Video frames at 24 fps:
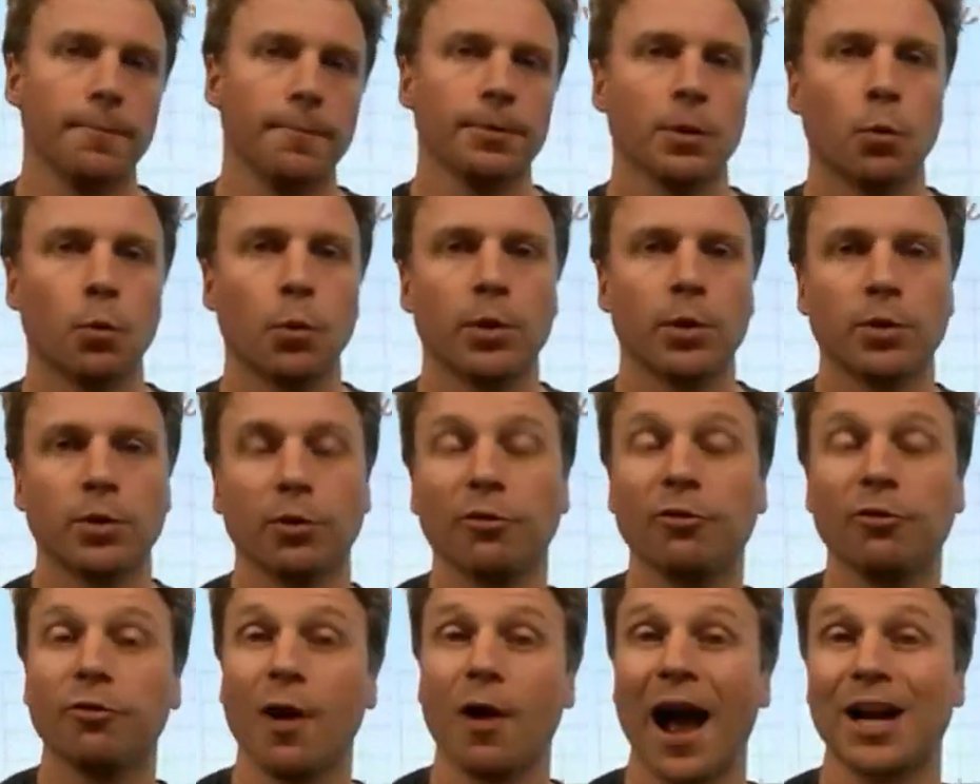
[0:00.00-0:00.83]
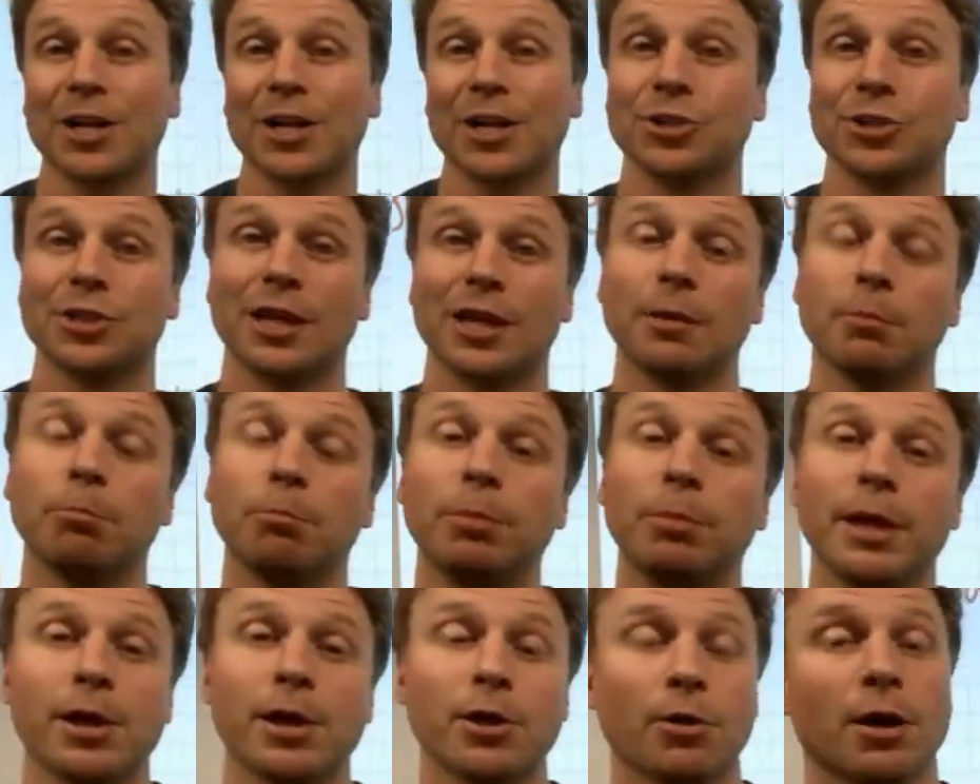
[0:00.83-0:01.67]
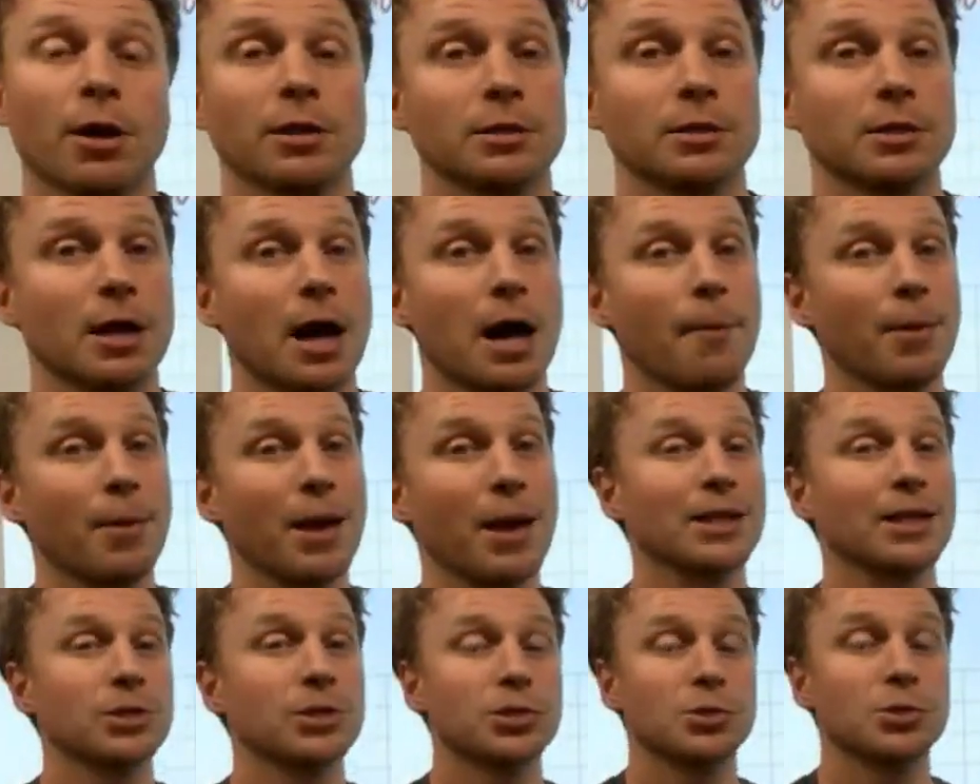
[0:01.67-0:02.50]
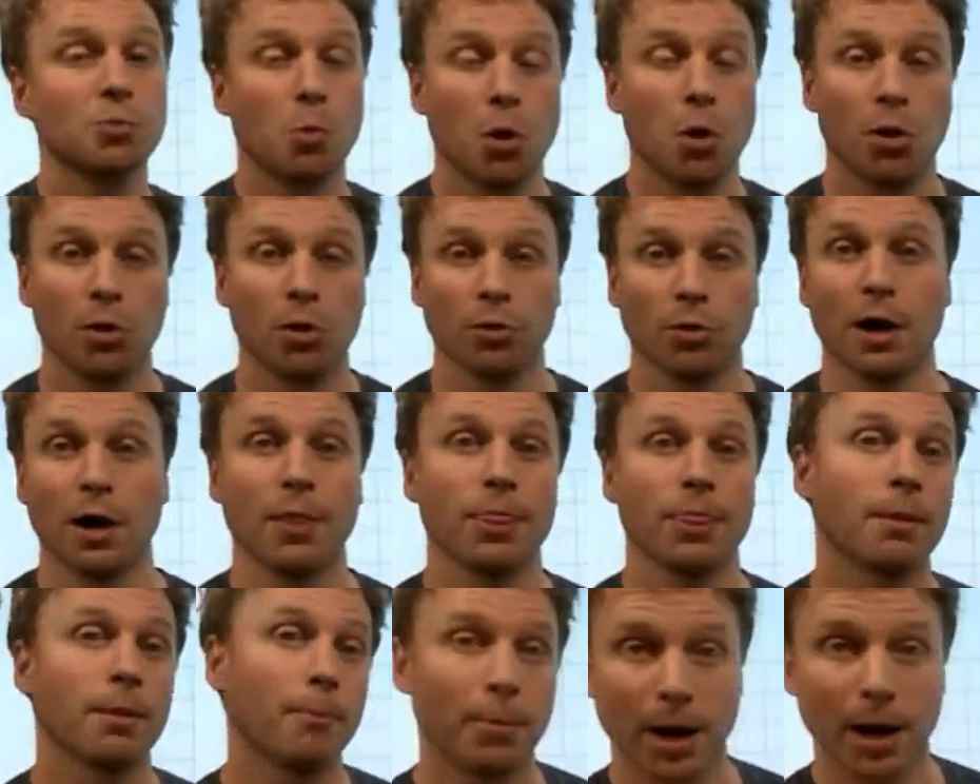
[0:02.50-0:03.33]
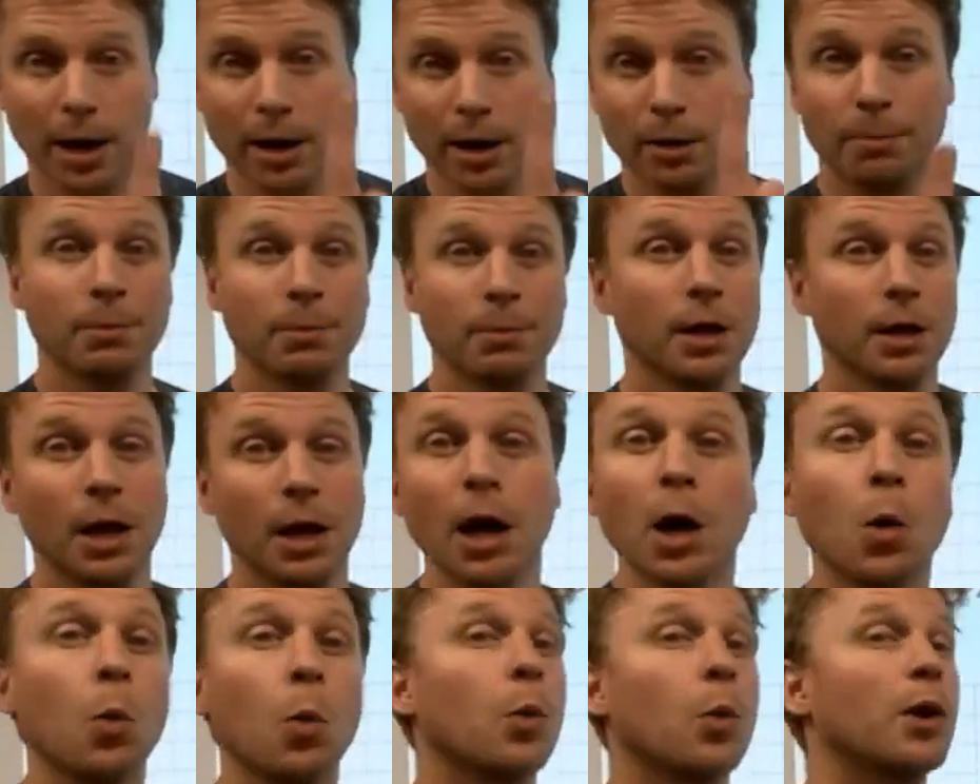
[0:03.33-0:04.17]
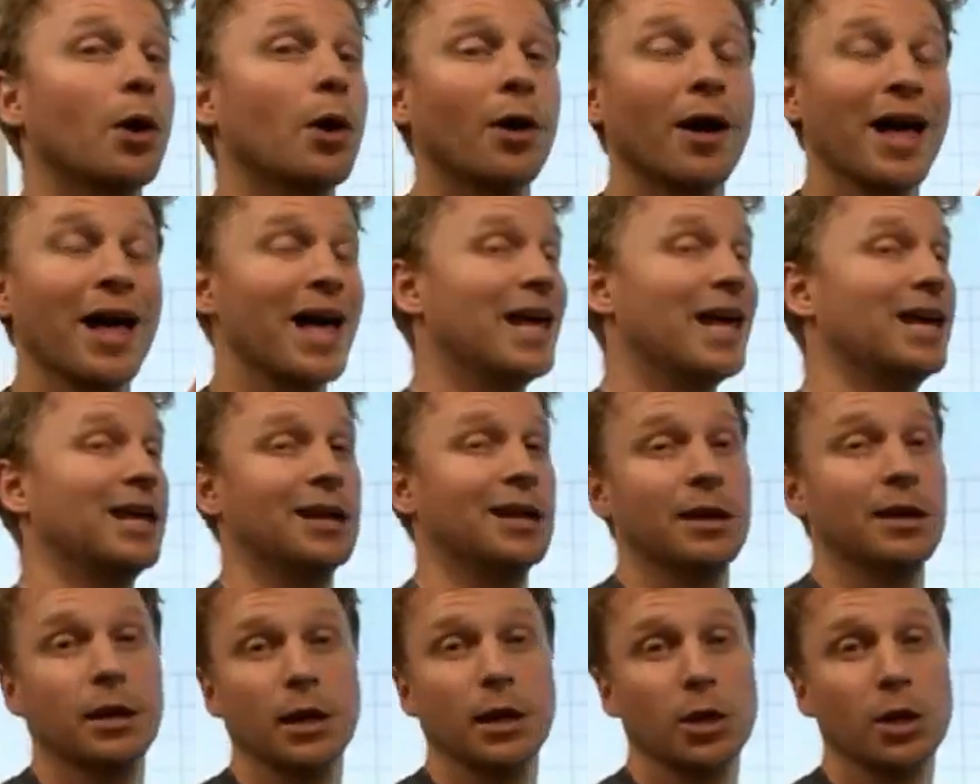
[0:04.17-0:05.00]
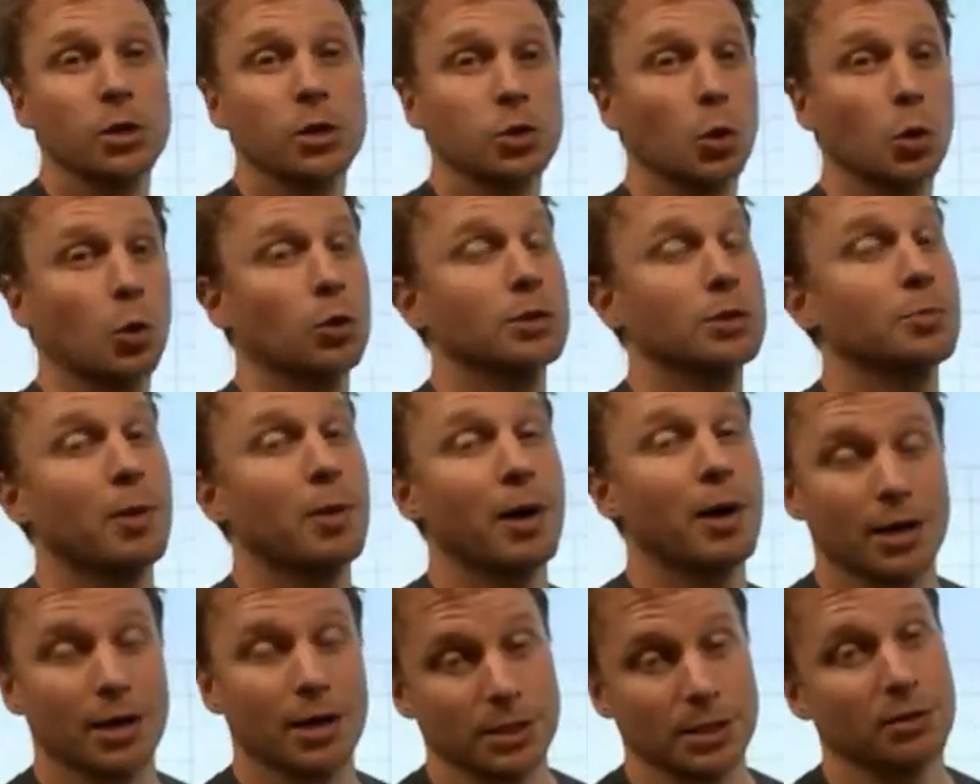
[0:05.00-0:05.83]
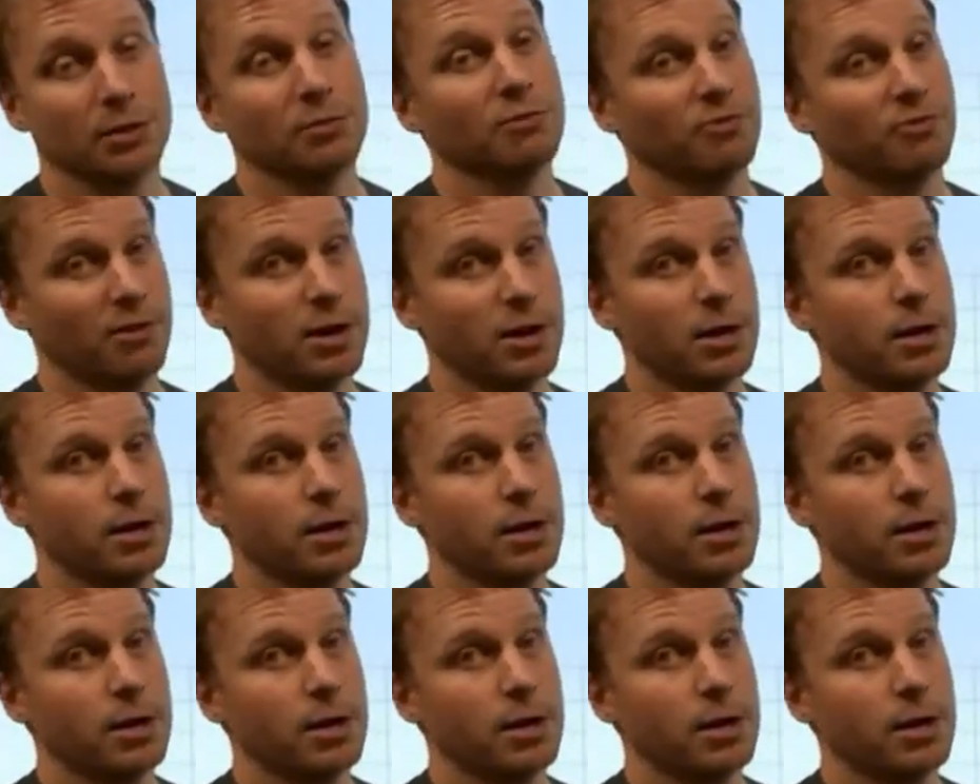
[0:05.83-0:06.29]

When your fractions get bigger on top and smaller on the bottom, we are heading towards positive infinity.